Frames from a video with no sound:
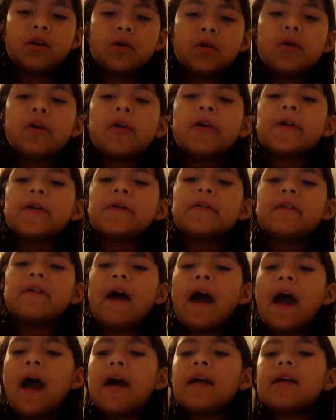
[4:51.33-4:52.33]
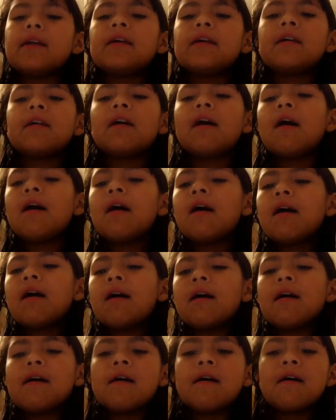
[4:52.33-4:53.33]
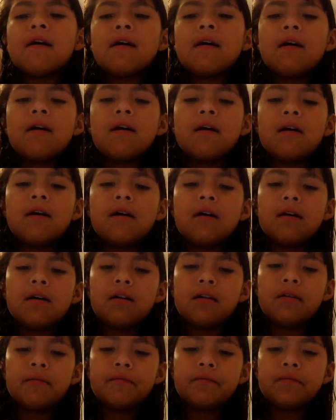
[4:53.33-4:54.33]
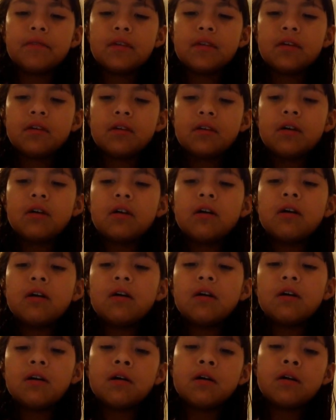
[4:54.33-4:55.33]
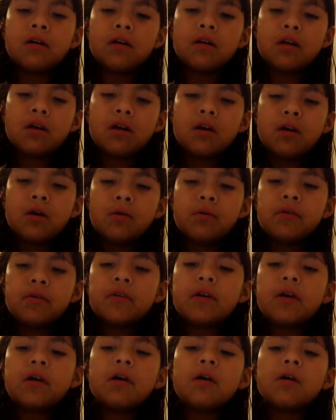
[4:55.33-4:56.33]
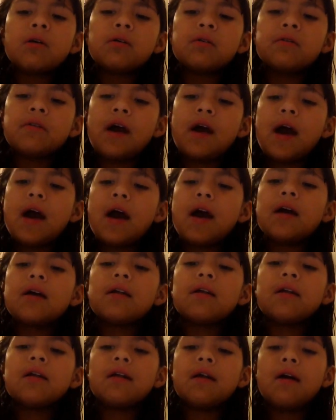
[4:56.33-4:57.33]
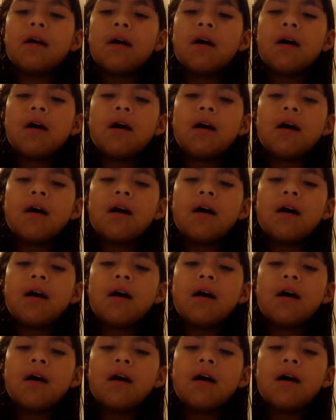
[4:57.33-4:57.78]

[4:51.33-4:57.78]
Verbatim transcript: Could have had it all. Oh, you could have had it all.